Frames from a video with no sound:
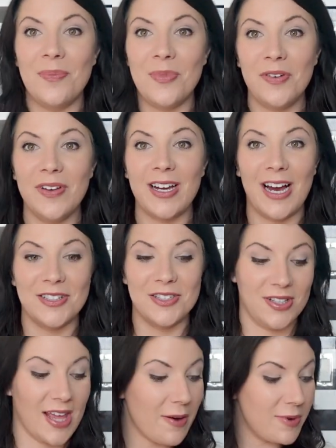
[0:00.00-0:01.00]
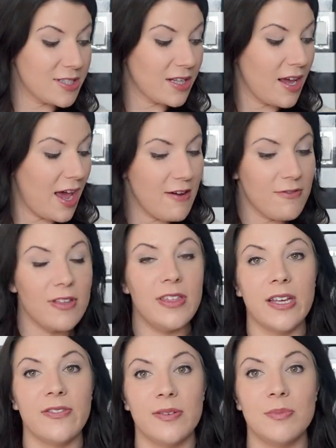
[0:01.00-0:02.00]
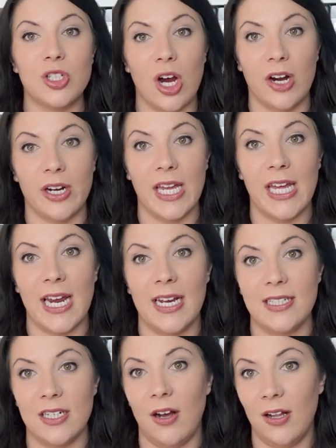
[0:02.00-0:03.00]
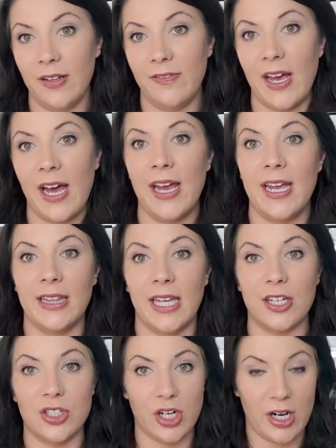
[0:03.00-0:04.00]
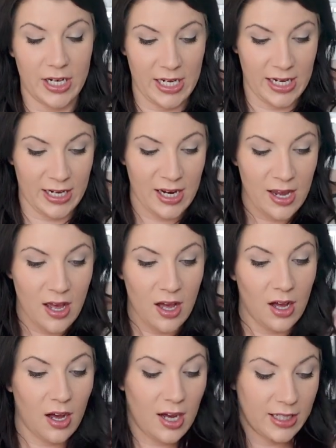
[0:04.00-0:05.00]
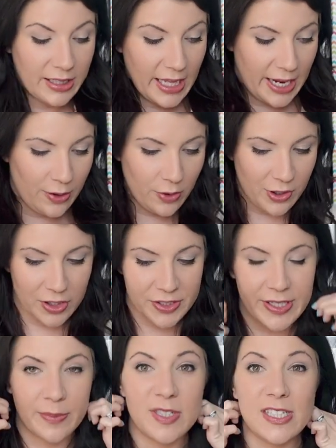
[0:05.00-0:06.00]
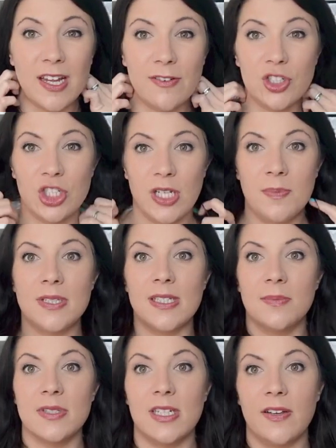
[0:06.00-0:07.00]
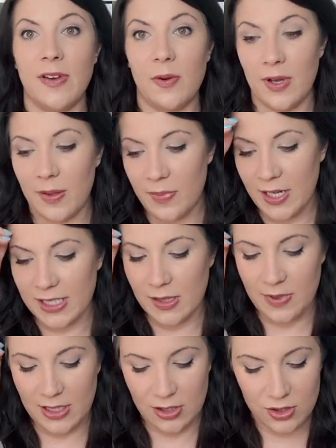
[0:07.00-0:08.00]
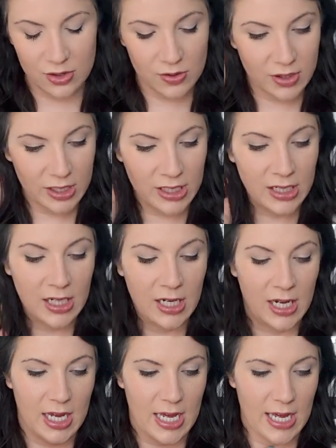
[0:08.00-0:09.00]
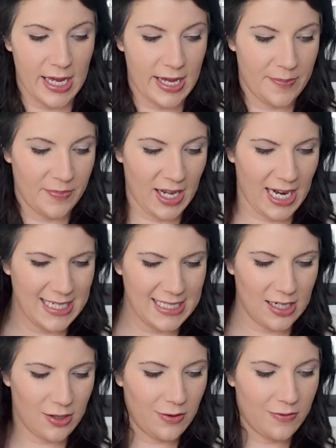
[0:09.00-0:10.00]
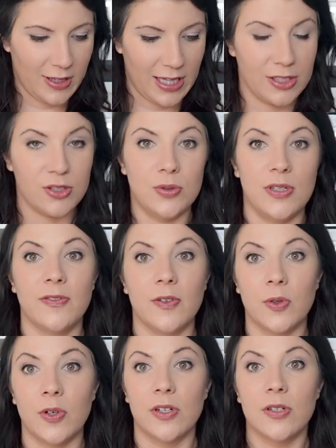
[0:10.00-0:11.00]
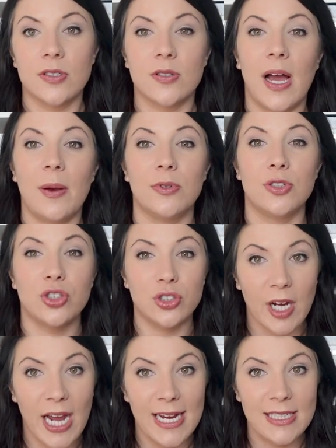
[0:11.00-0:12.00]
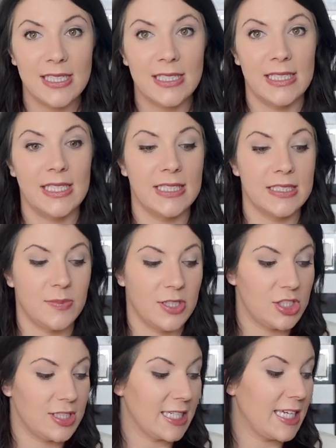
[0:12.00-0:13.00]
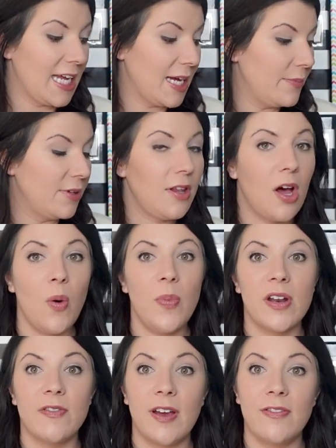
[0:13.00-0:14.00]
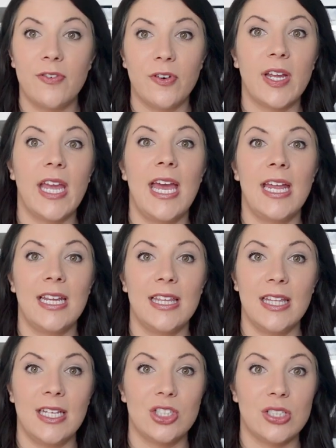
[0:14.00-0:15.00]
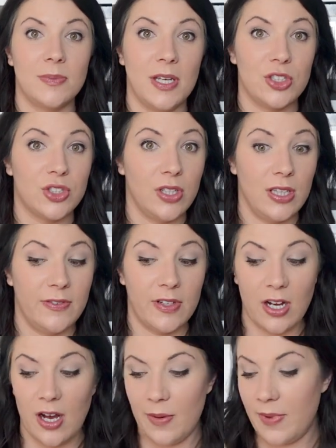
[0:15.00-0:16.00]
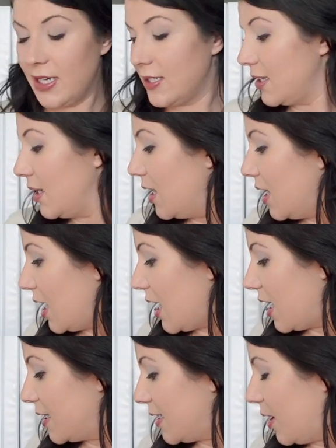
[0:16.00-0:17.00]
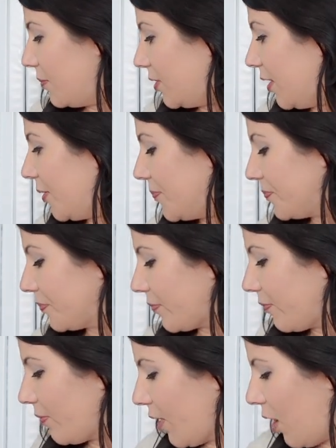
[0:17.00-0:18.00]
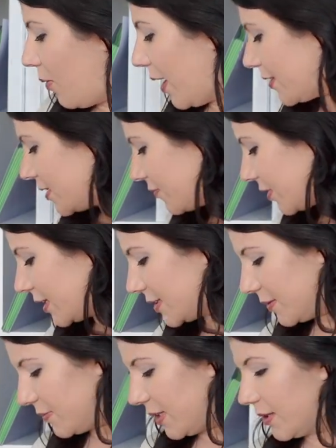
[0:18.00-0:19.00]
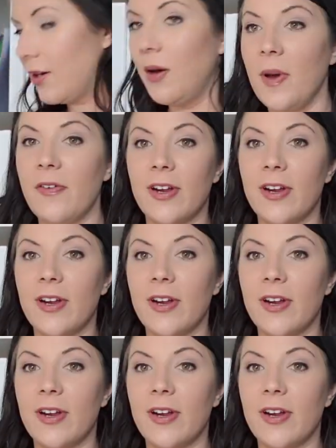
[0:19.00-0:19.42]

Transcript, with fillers: moving on. So that was everything from Target. I did all of that in like a Target online order. Some stuff shipped, some stuff I went and picked up at the store. And I did it over like 2 different orders. So I will try to link as much as I can below, but if I forget anything, just make sure you leave a comment down below. Oh, I did forget something. Oh, I